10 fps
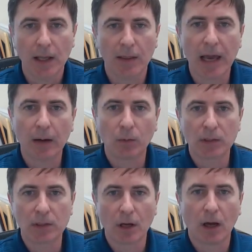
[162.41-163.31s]
That
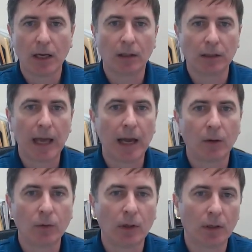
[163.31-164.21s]
was not
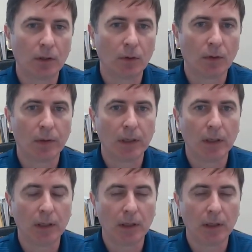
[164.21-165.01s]
allowed under the